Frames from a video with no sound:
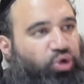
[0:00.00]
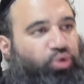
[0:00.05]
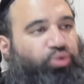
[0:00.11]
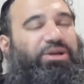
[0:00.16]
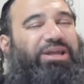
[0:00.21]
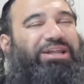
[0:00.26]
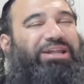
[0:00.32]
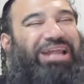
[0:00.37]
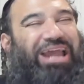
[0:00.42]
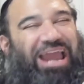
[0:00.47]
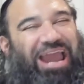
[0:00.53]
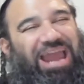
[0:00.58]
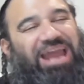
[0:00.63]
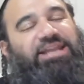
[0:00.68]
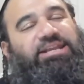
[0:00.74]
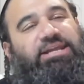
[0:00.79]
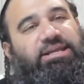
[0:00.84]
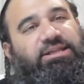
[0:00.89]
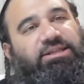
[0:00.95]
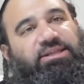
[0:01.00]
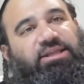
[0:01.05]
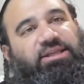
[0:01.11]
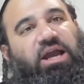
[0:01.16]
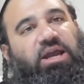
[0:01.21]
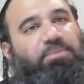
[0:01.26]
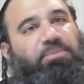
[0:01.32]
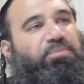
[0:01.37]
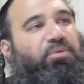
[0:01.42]
create any
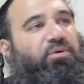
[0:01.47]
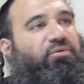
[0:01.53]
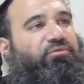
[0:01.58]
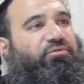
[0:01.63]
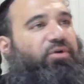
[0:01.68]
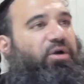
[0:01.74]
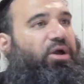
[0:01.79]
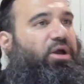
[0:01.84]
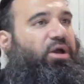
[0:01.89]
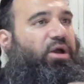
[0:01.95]
type of